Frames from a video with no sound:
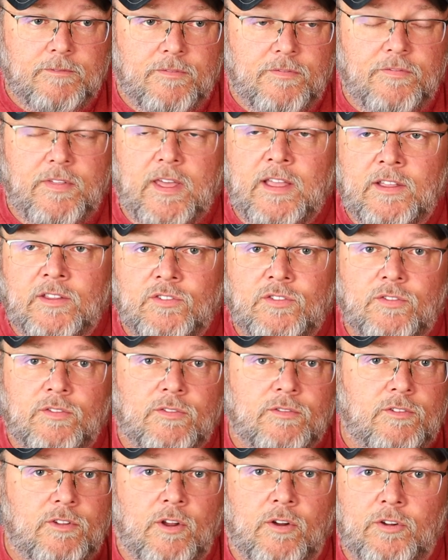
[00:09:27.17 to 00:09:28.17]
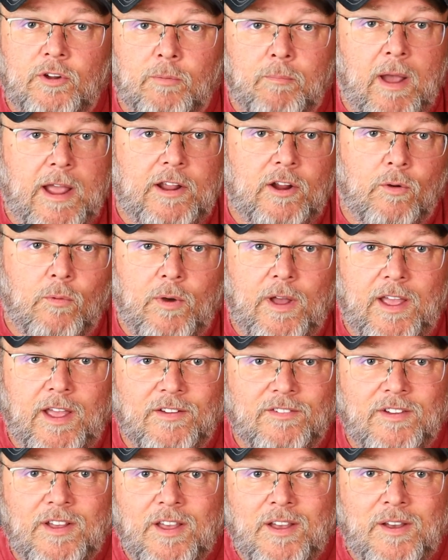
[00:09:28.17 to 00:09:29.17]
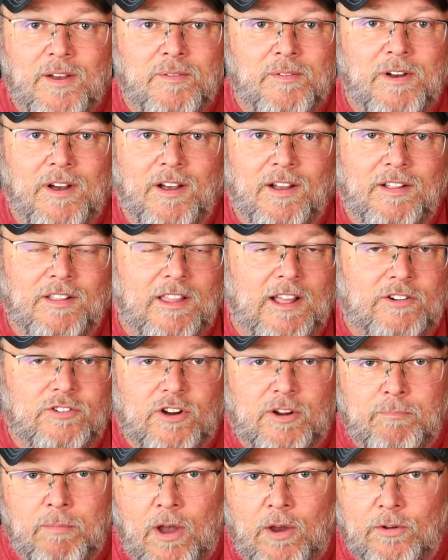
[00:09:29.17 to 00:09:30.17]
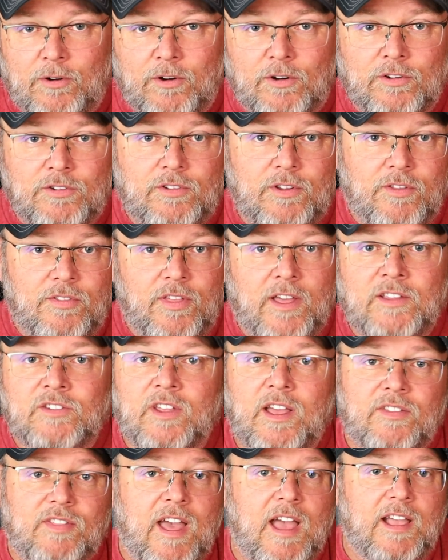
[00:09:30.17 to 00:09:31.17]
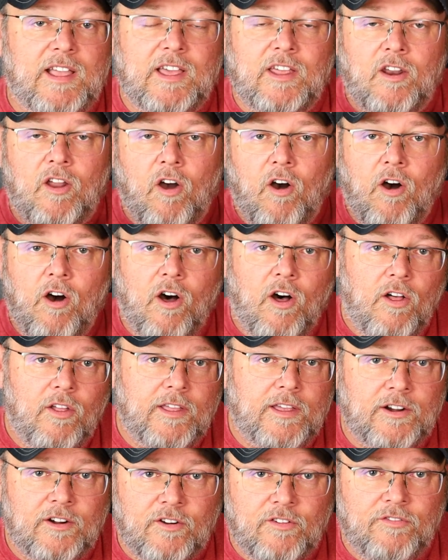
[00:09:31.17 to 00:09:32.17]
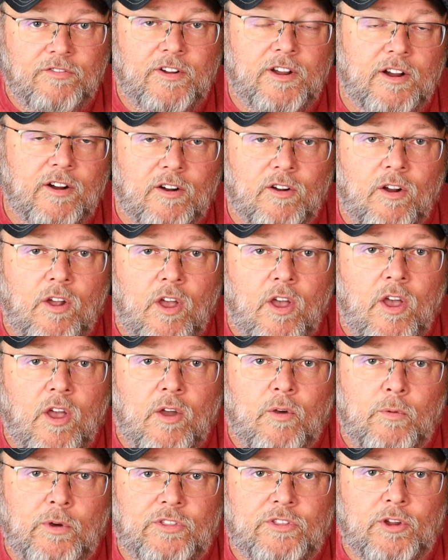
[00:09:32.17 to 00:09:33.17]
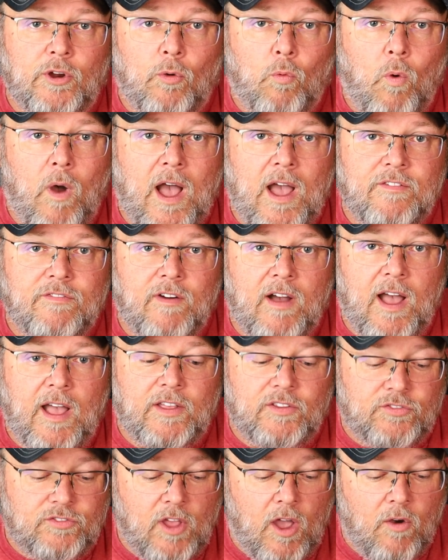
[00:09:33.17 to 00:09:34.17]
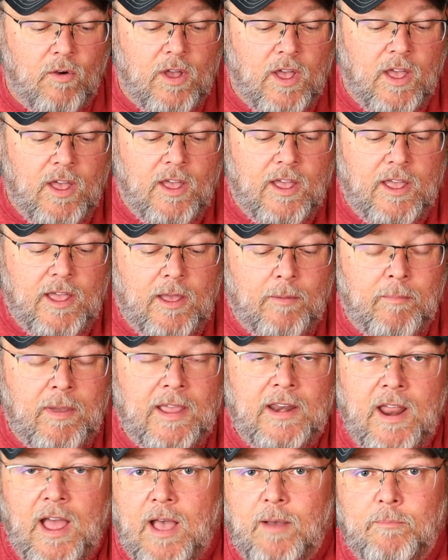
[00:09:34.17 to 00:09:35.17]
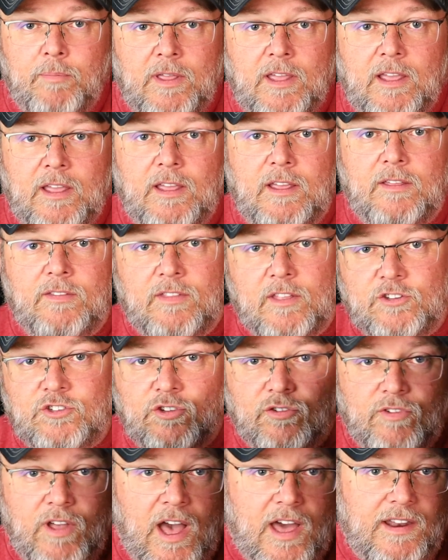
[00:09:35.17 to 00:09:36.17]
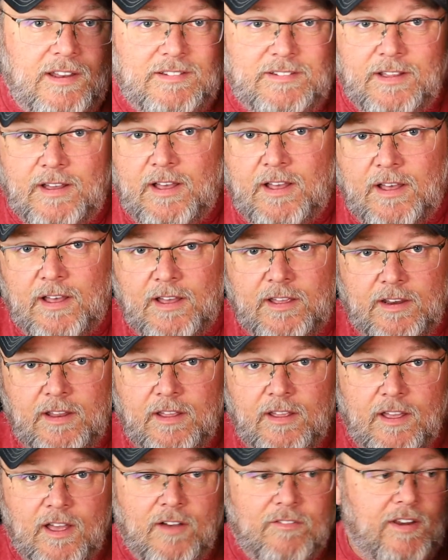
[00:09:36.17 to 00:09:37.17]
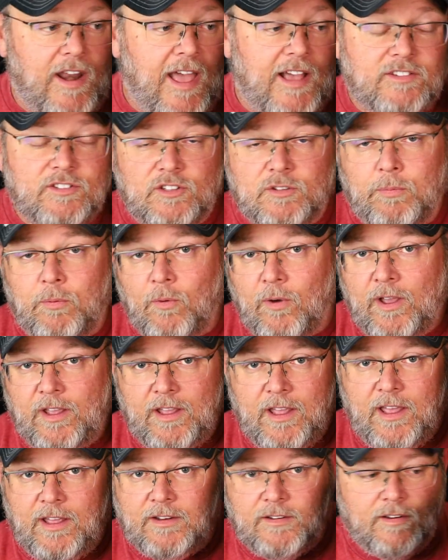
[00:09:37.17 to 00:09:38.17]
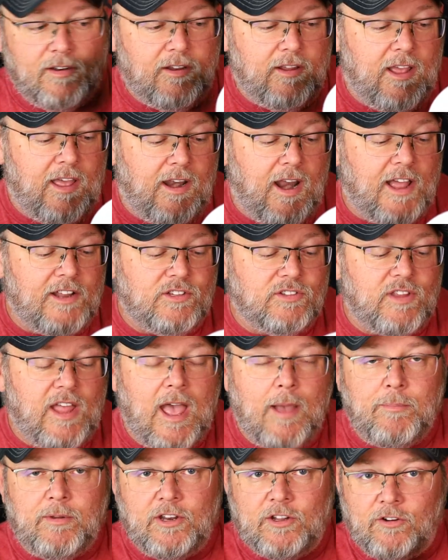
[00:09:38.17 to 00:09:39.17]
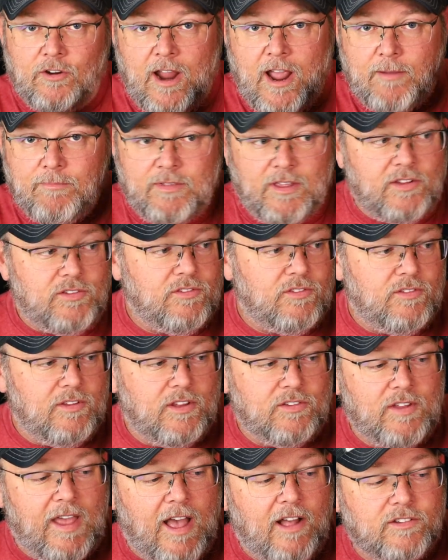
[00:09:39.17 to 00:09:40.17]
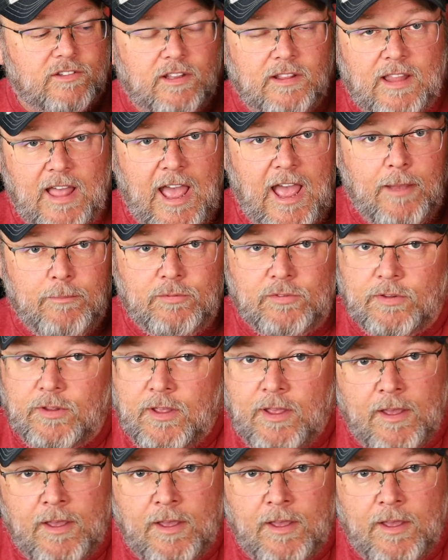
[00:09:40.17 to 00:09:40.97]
things, you know, your microwave, electric motors, things like that can all interfere with your Wi-Fi. So it may not be that you've got a dud of an access point, and I just happened to grab this Alta Labs